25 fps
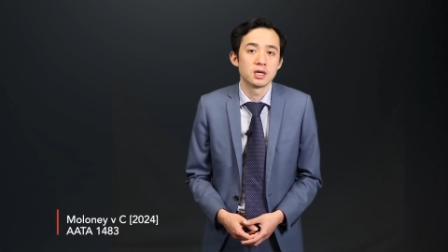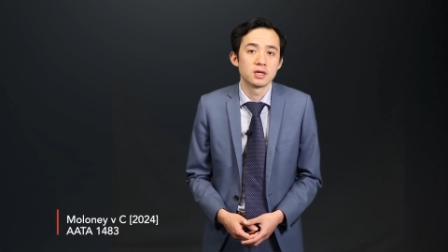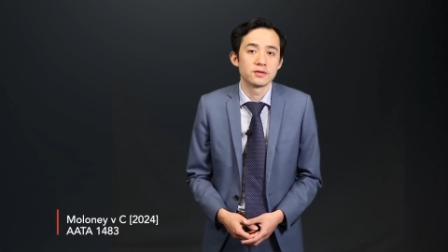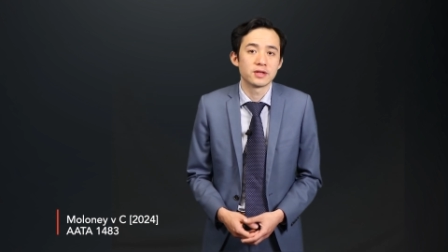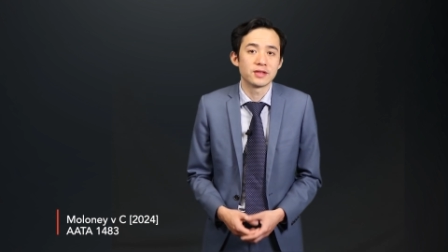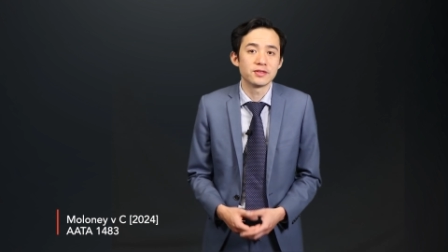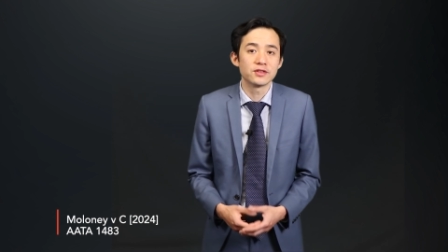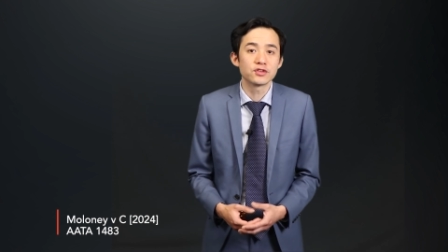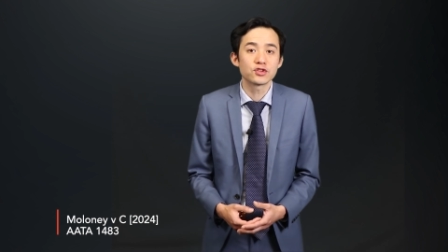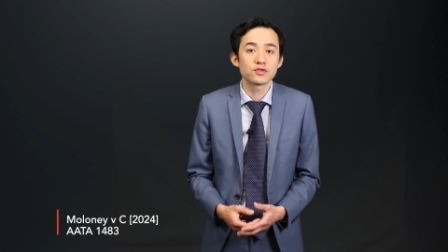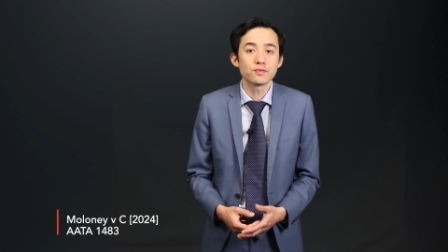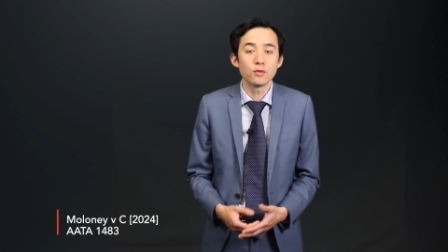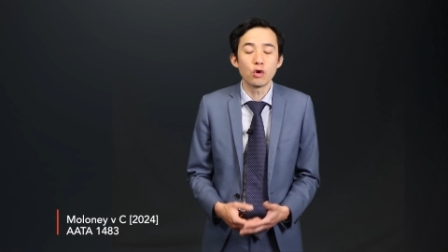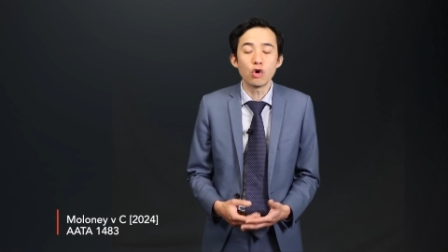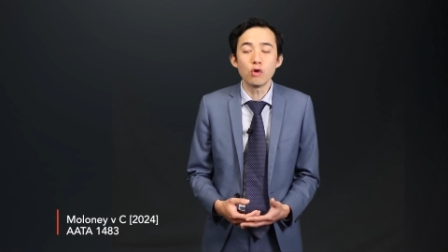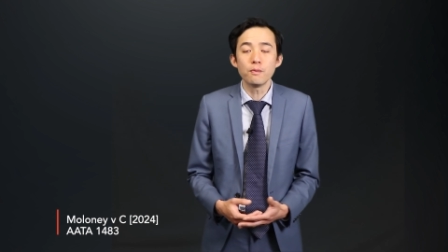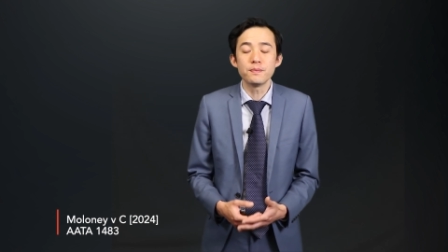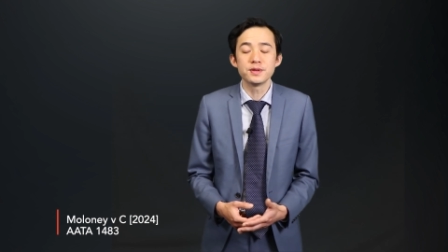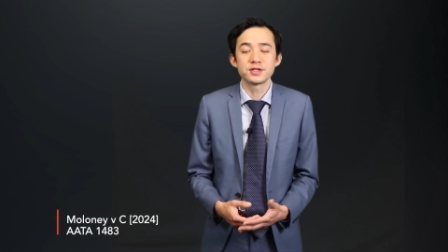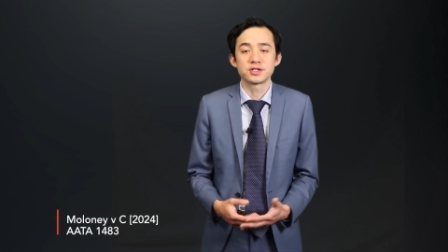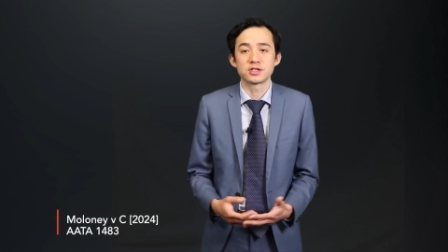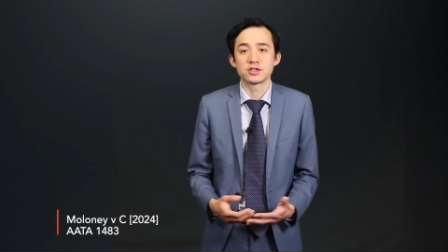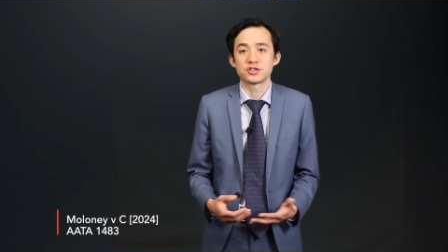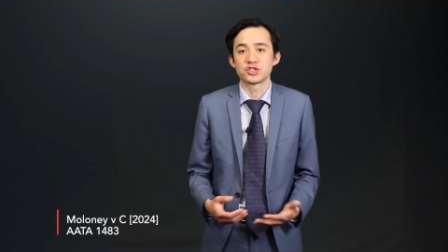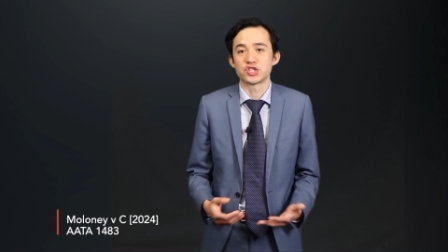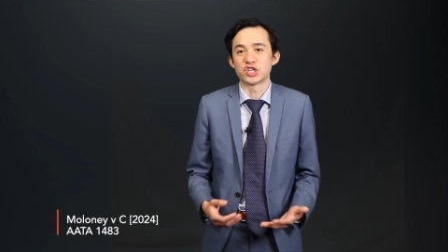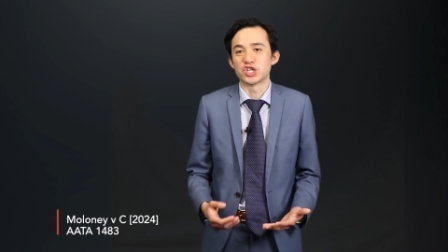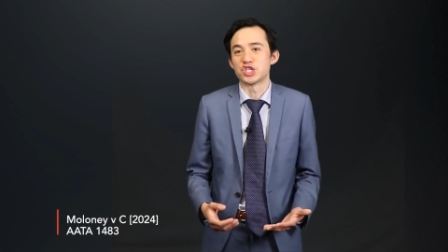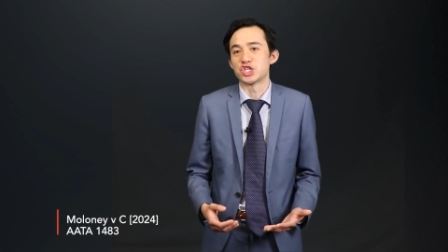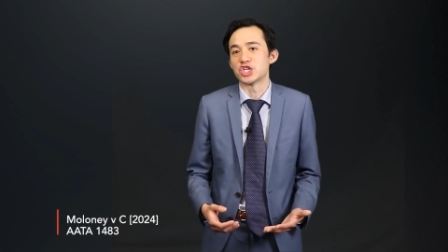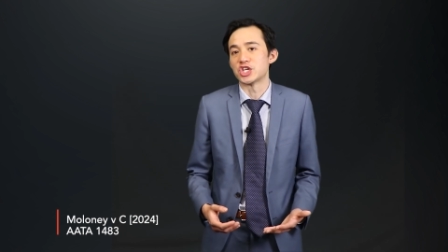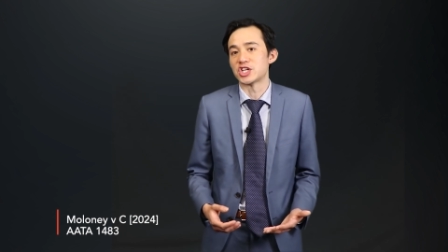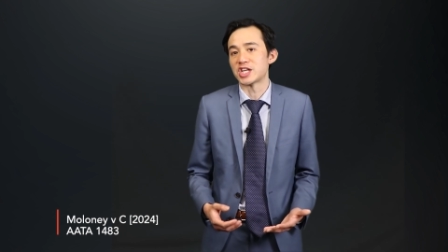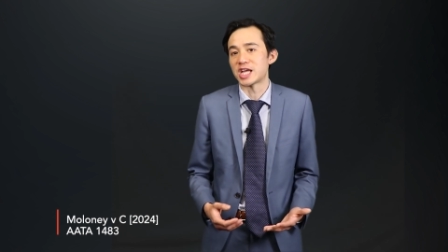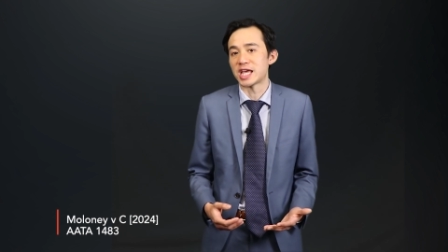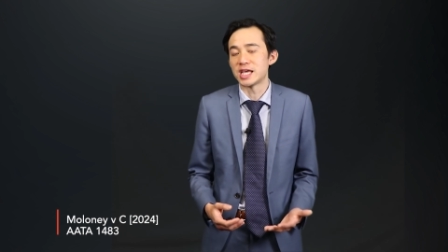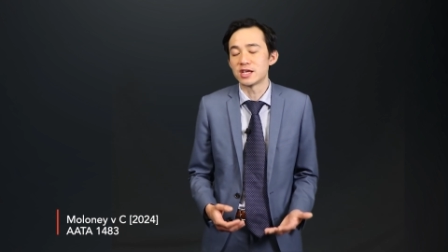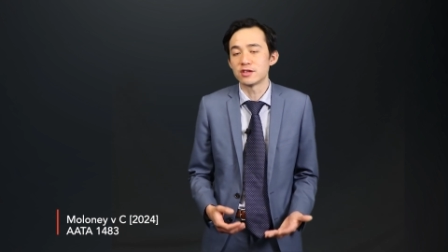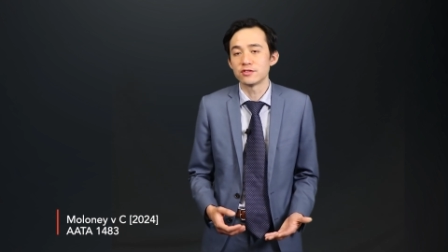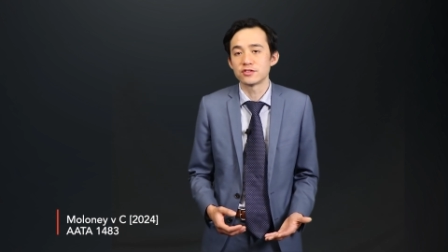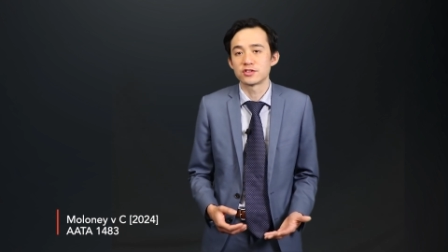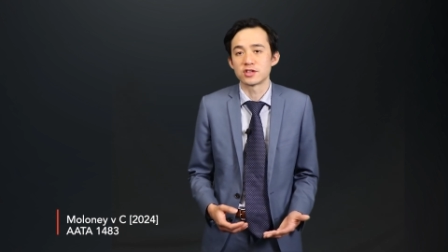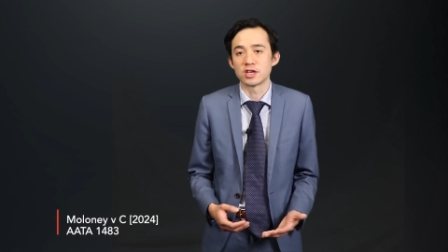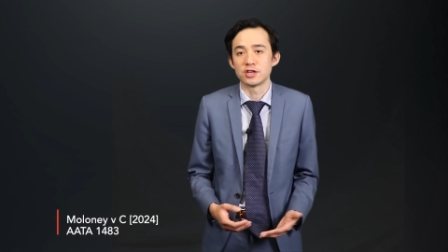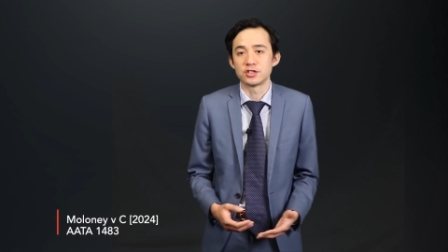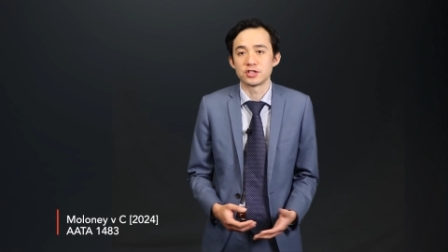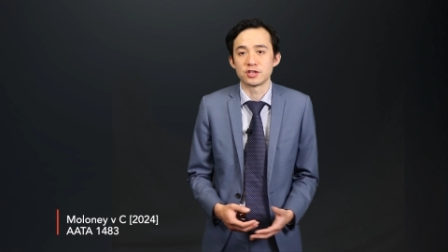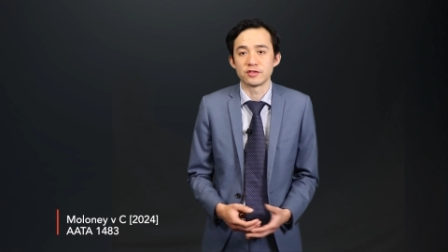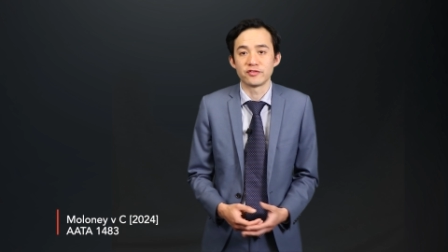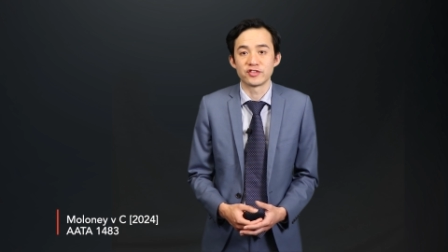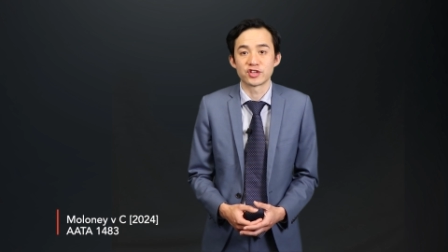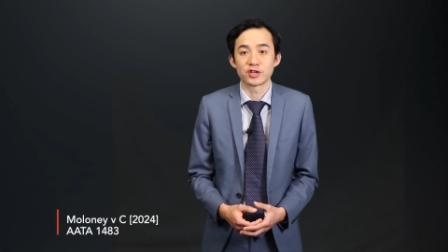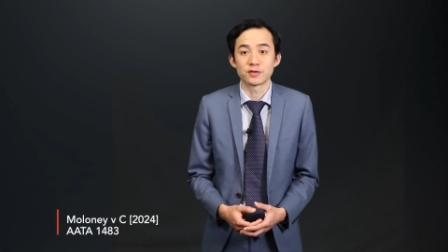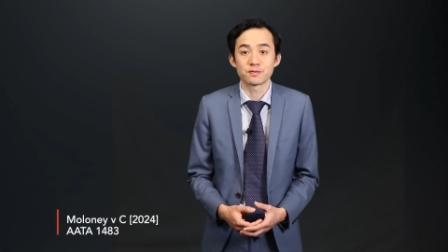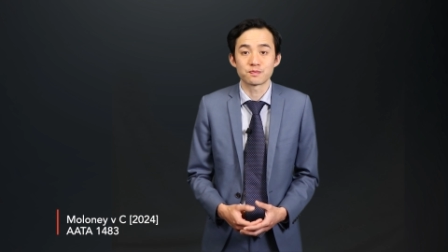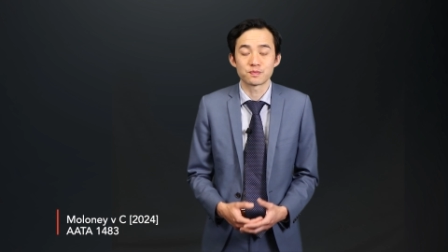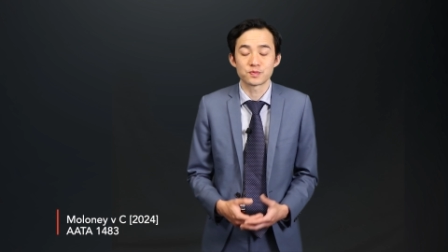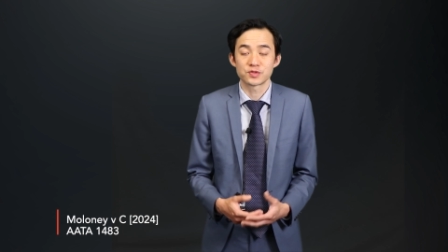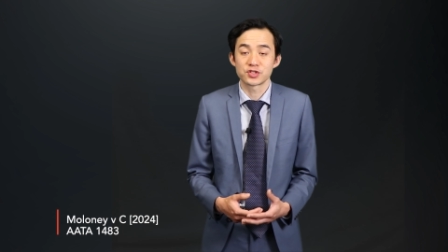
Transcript: then the small business CGT concessions are